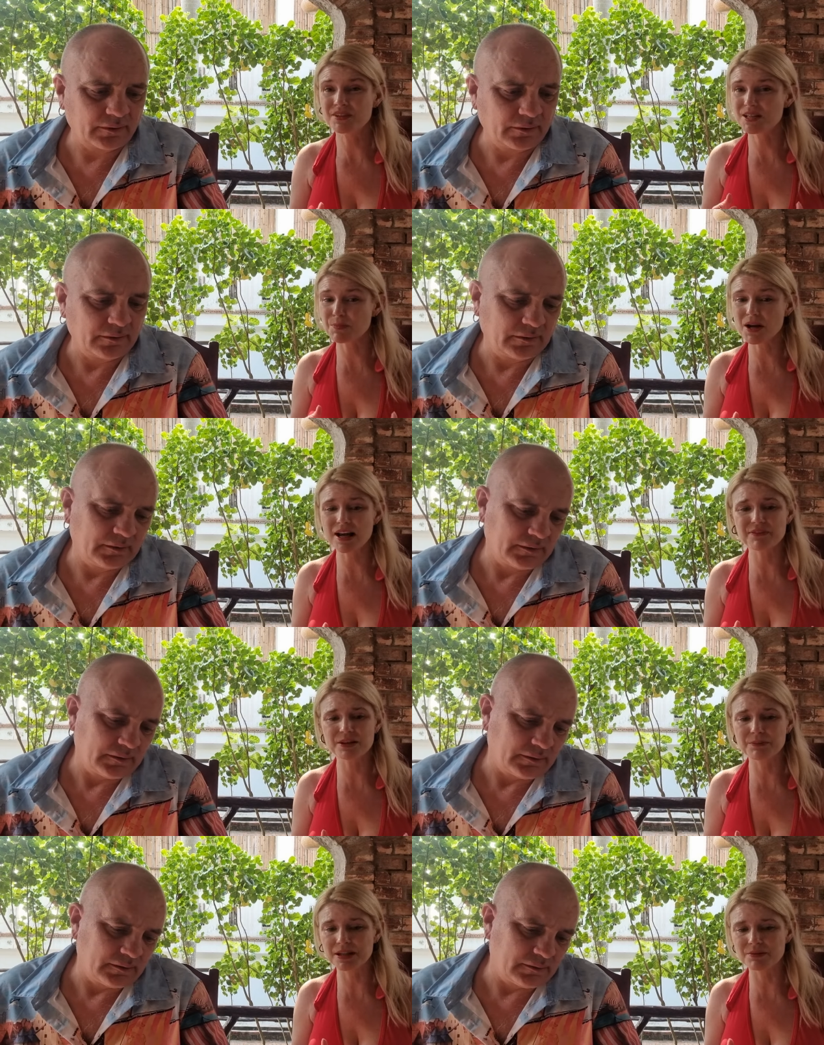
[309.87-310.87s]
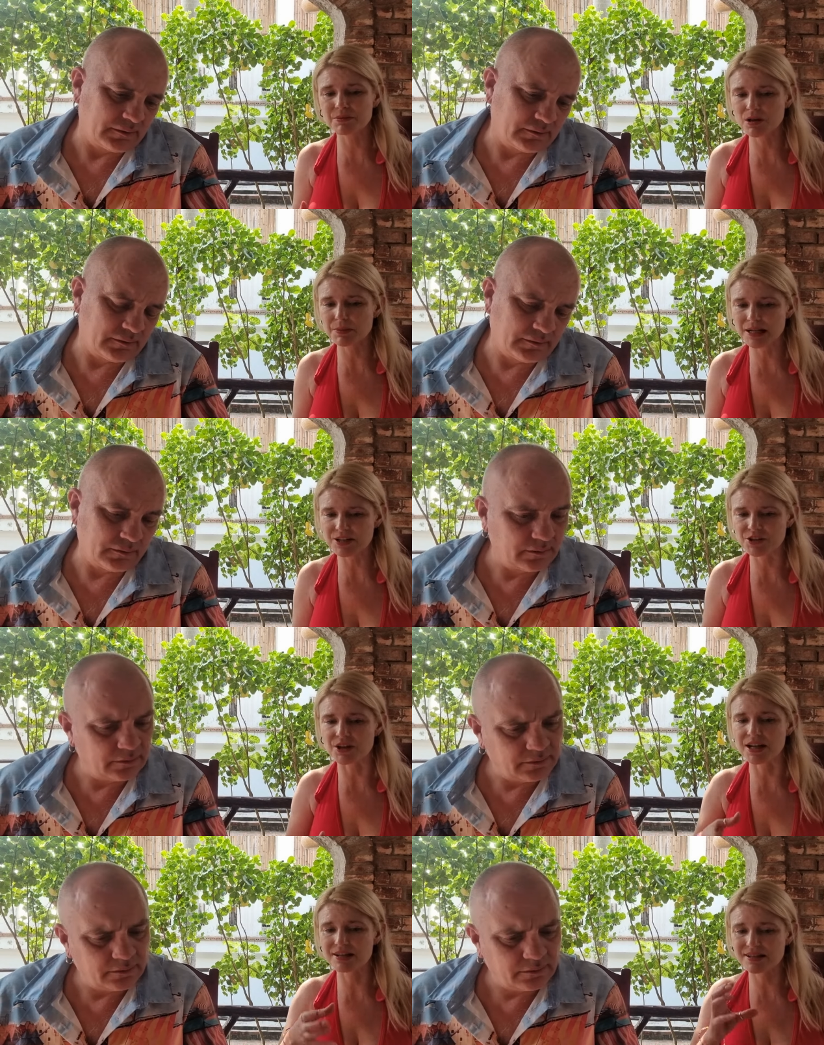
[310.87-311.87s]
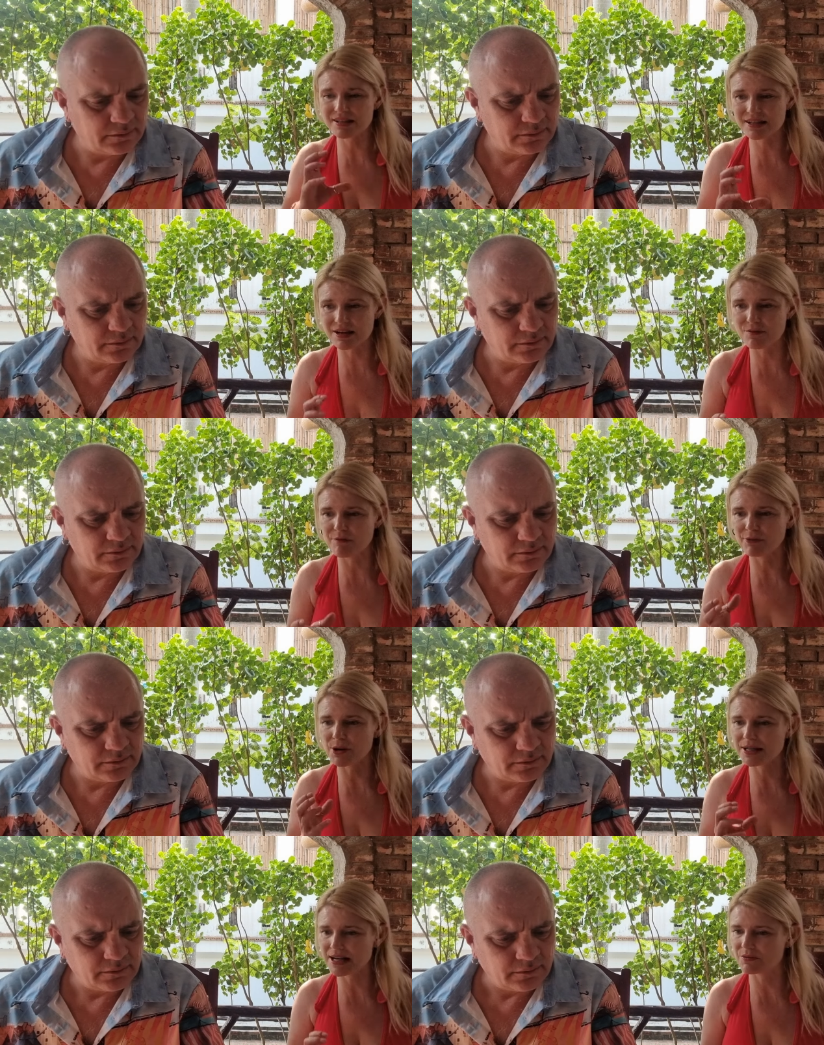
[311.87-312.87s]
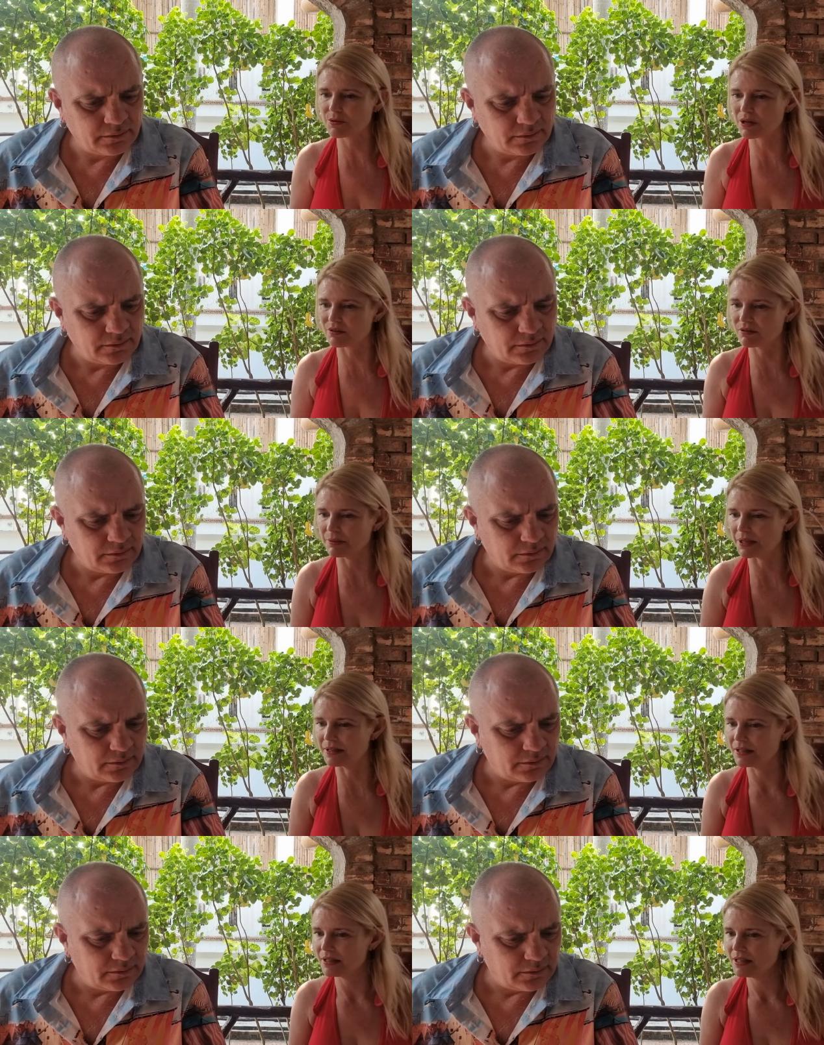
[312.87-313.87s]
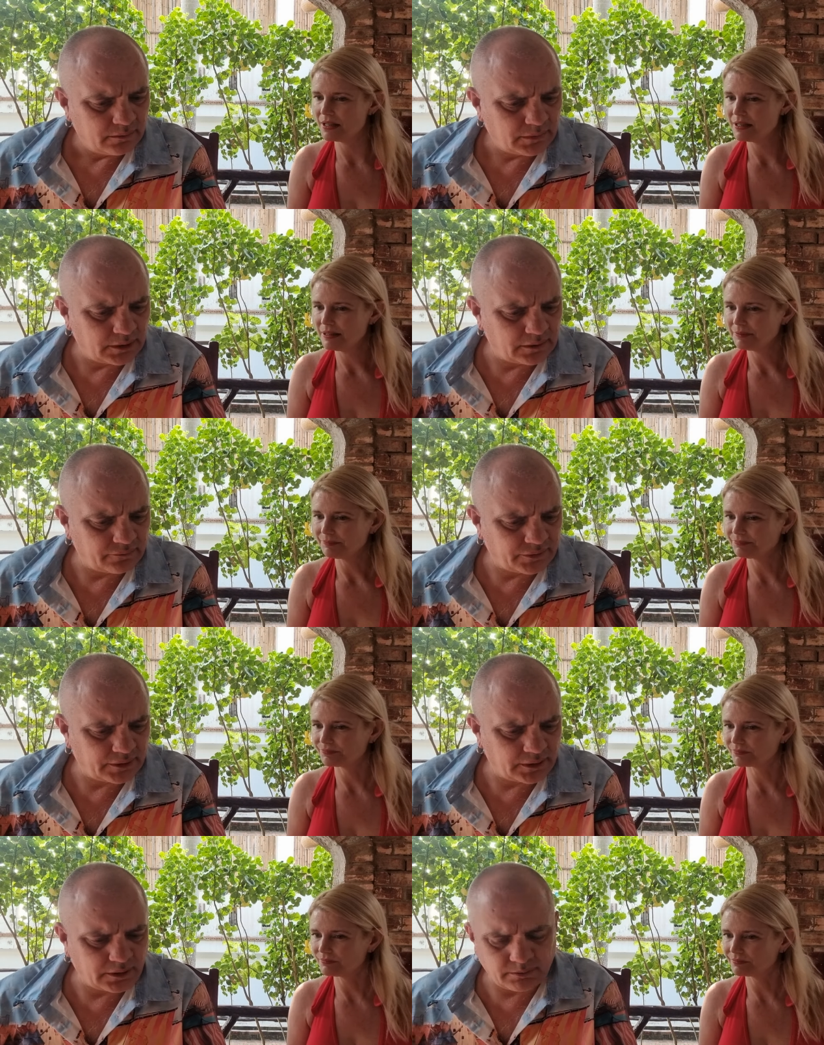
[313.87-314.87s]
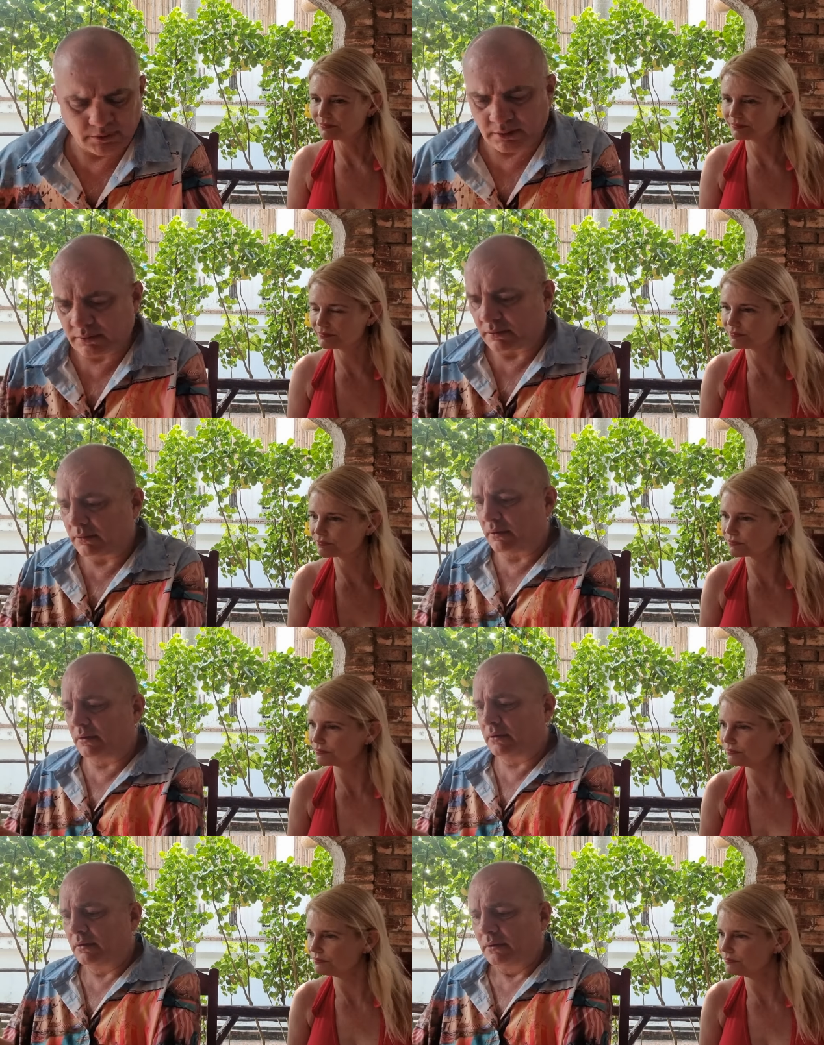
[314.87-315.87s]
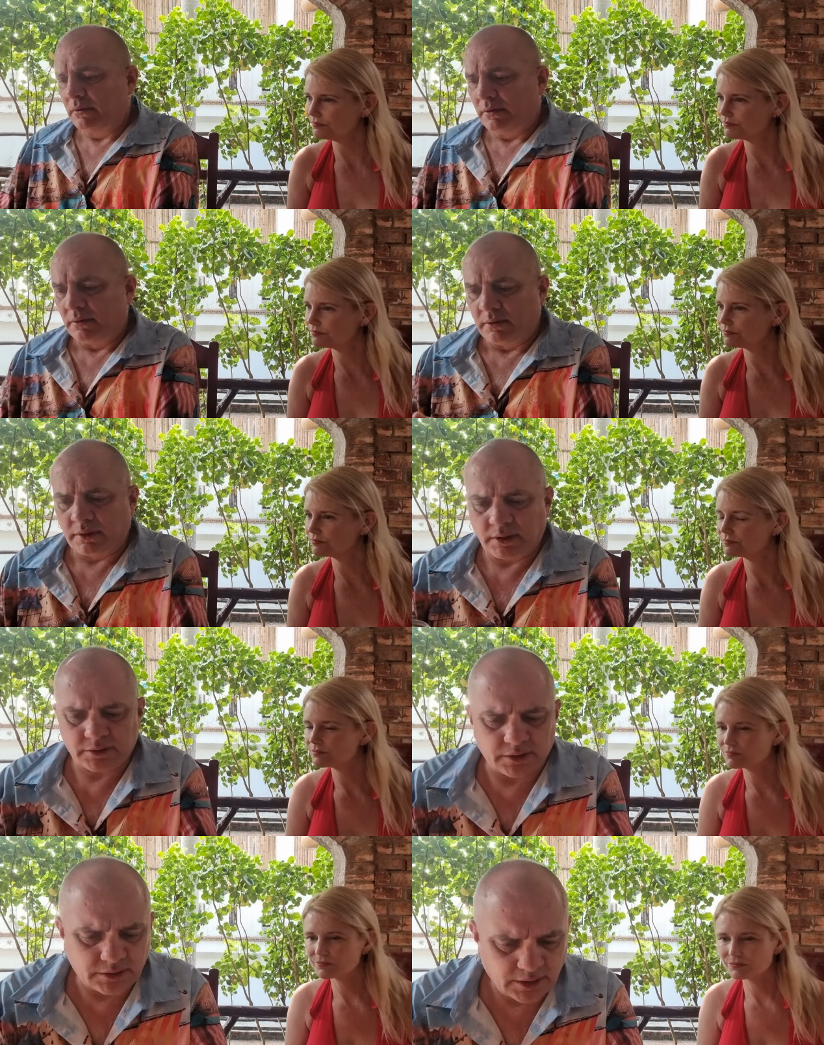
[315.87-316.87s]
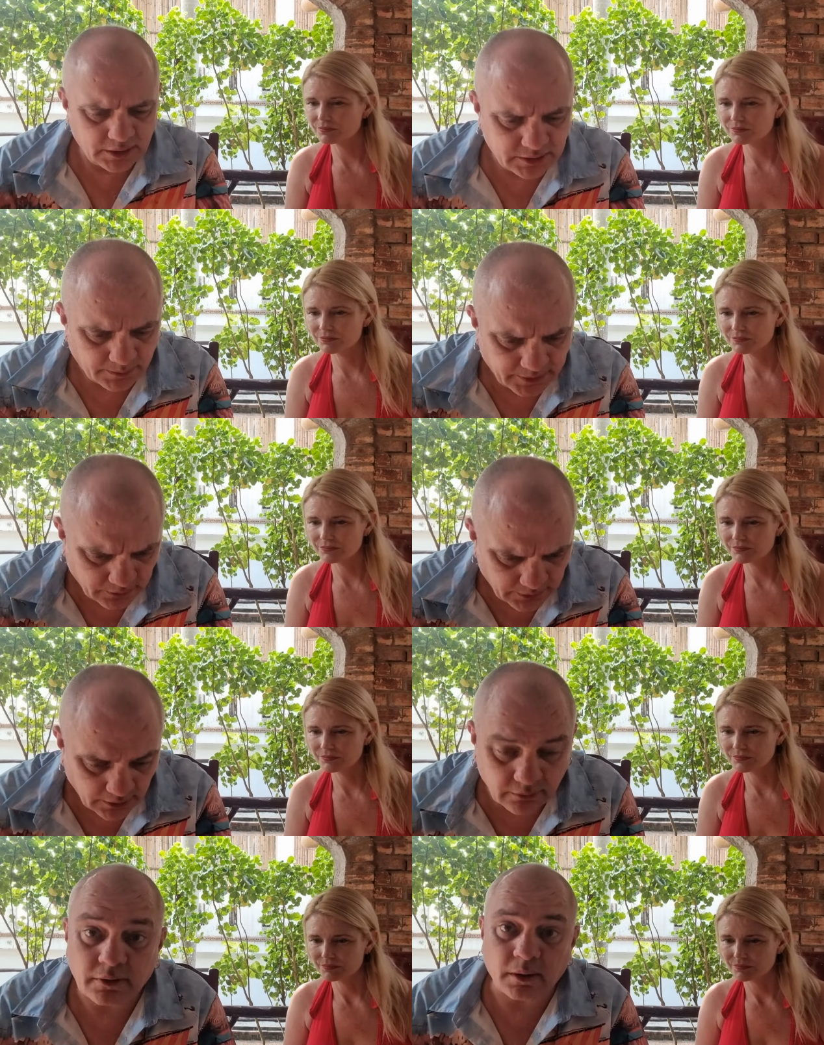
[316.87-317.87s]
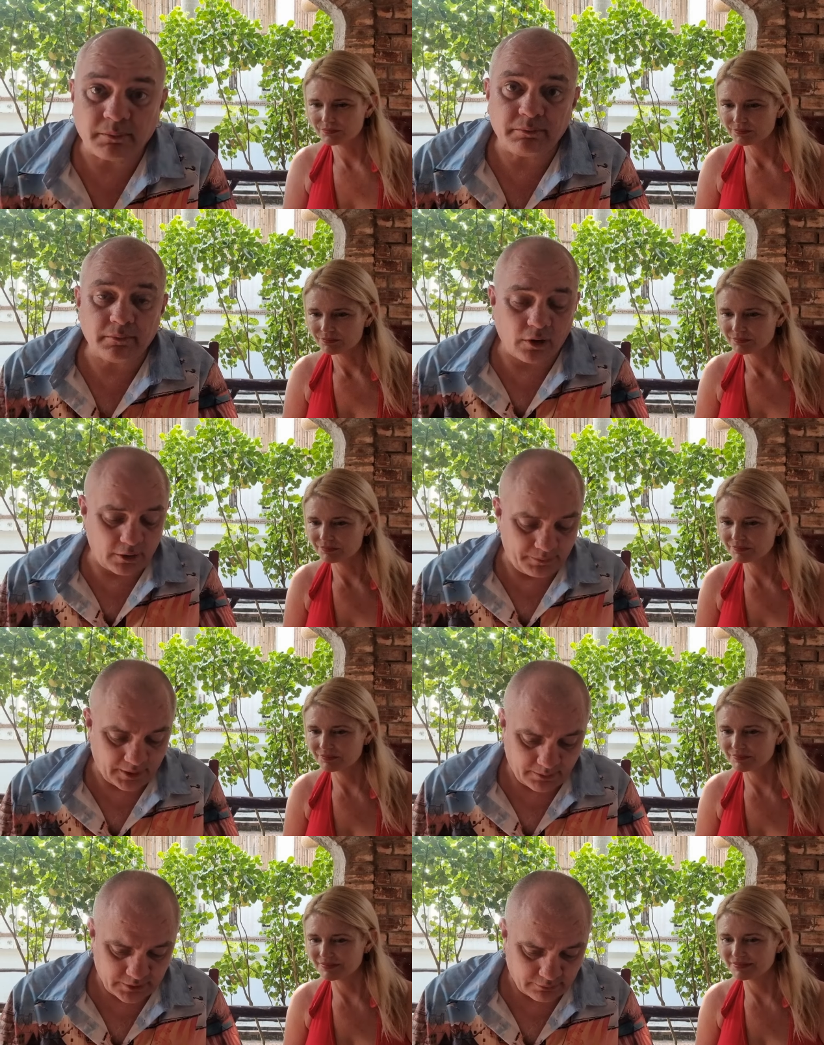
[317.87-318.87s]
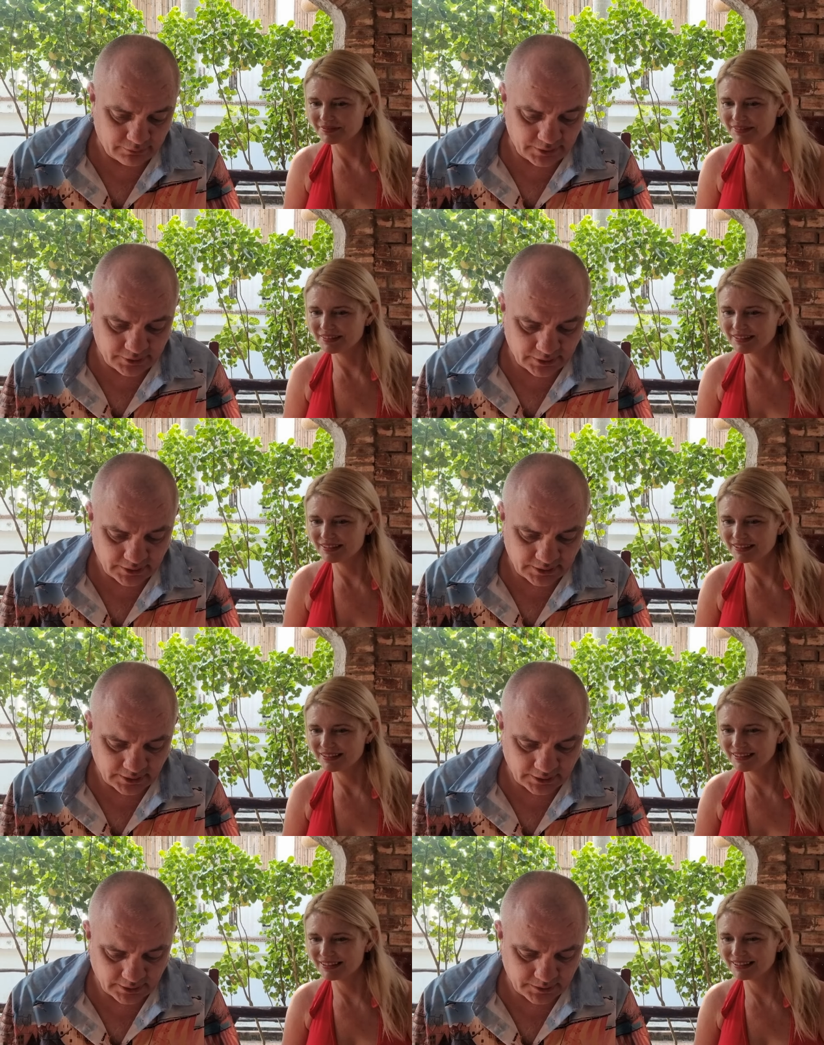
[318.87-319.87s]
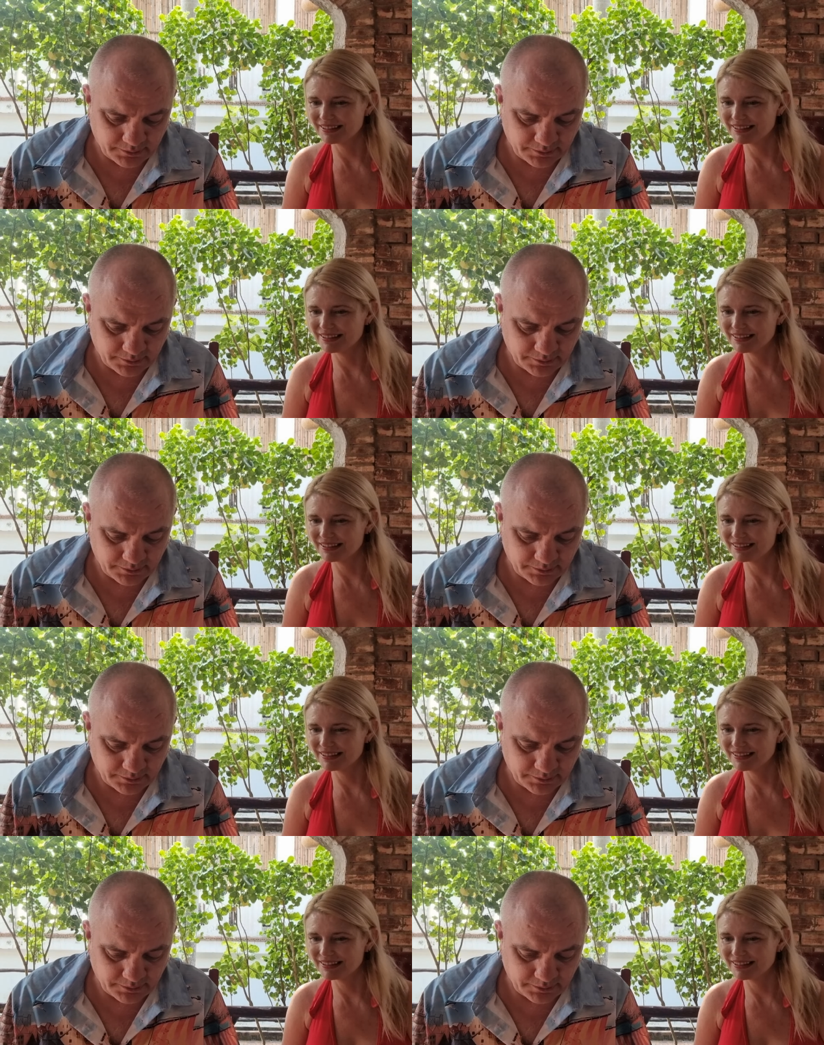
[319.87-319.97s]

Speaker 1: Despite having a medium carbonation, it's still flowing down quite cleanly.
Speaker 2: And know Vietnam, hold on, look. Actually say something on it. Hold on, I might be able to read you this in English.